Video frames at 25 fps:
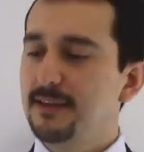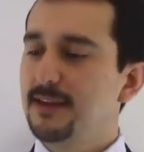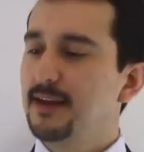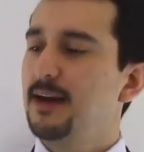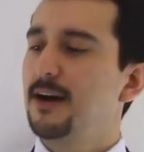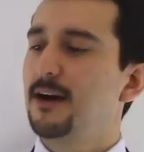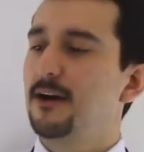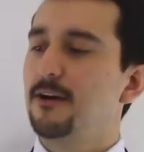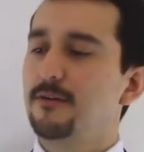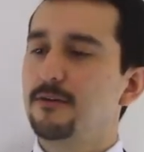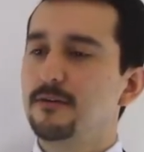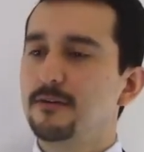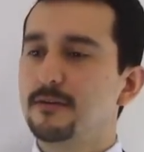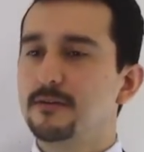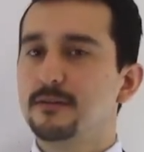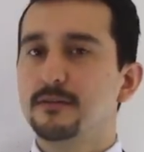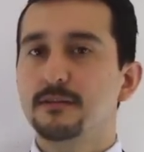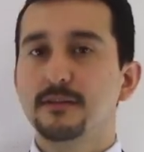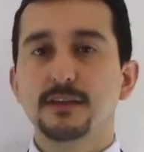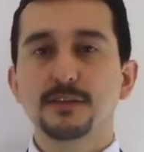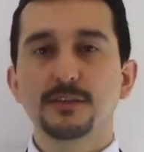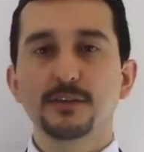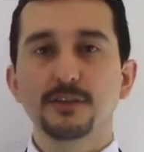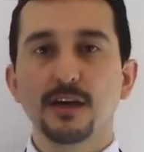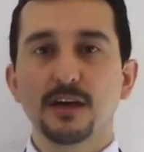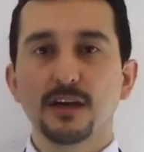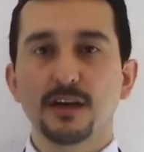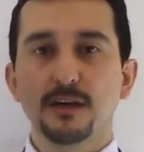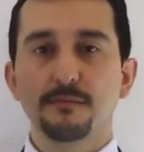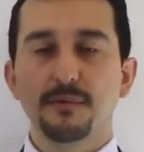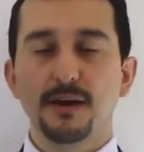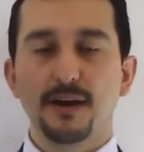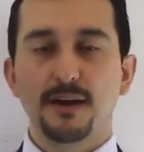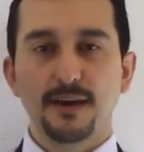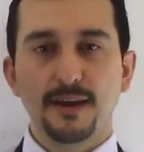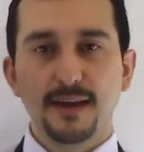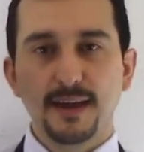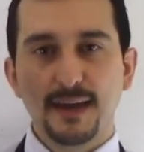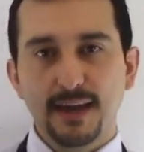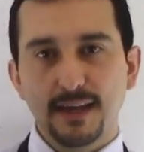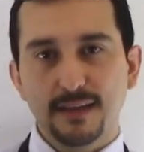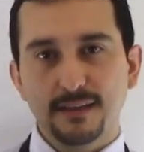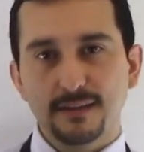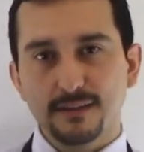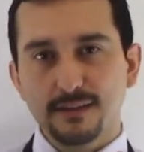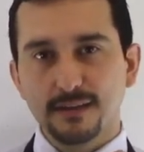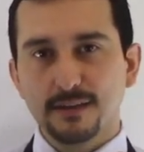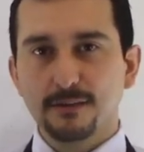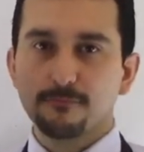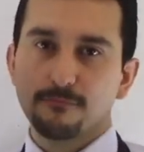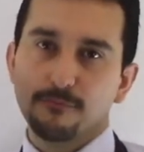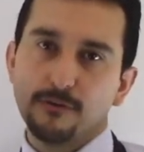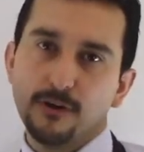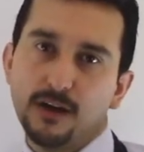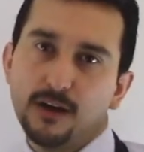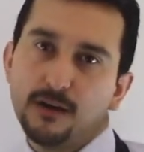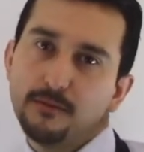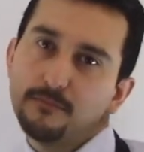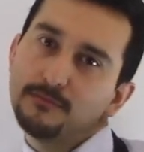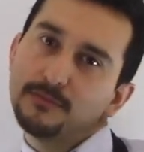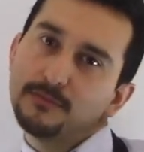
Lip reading: Now, let's talk about handling raw